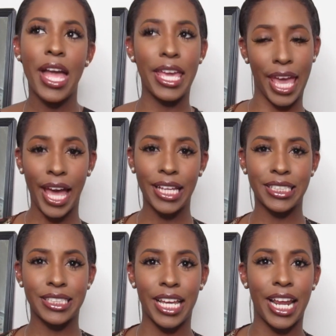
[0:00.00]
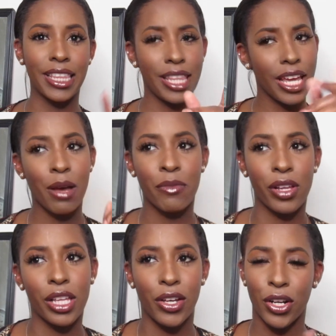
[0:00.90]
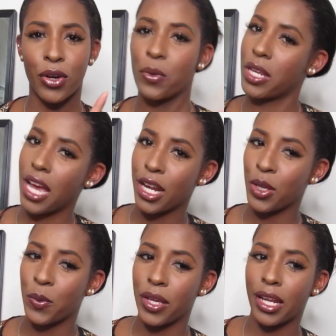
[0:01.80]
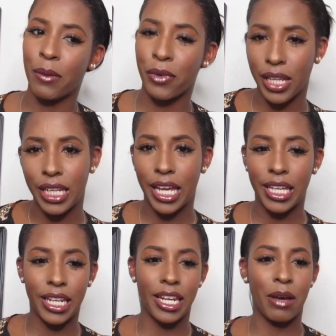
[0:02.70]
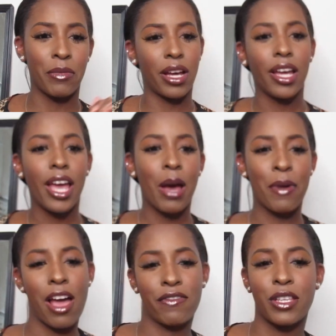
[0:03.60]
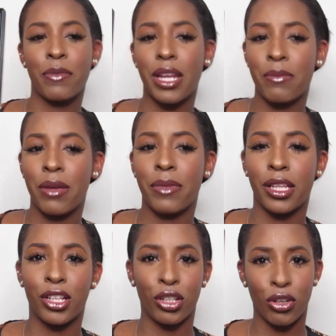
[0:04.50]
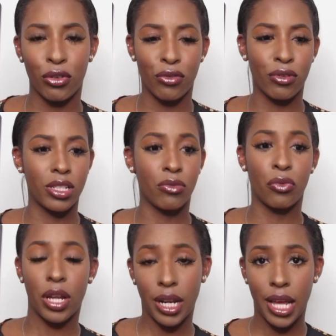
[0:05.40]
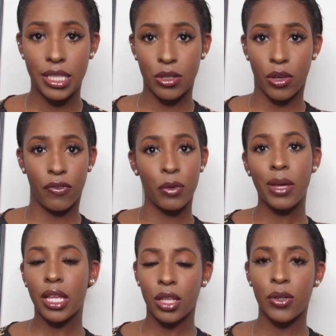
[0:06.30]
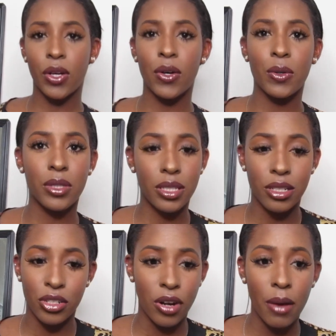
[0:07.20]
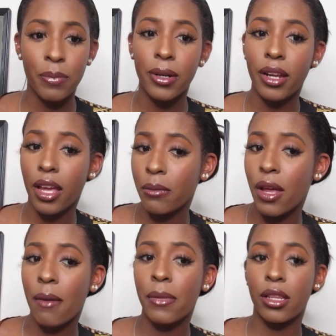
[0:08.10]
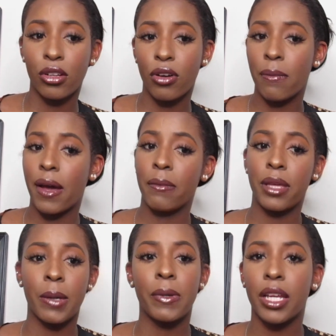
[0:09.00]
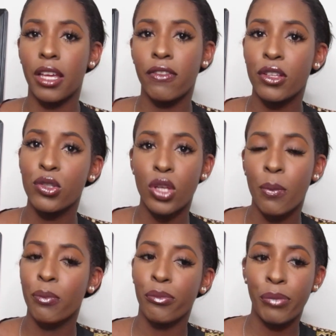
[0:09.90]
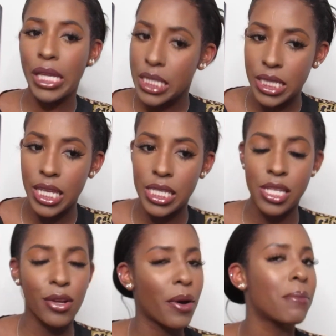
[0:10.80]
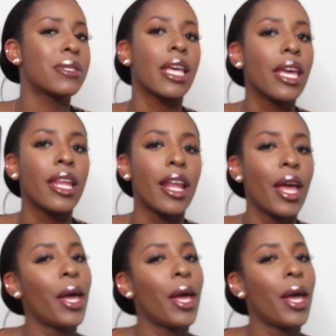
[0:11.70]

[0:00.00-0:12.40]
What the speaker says: Yes, and I think I'm really gonna go with Yachty Queen. I'm really liking it. I'm gonna have somebody make me a little logo and whatnot. So if you make logos and drop your name down below, I might be able to give you some business, you know what I'm saying?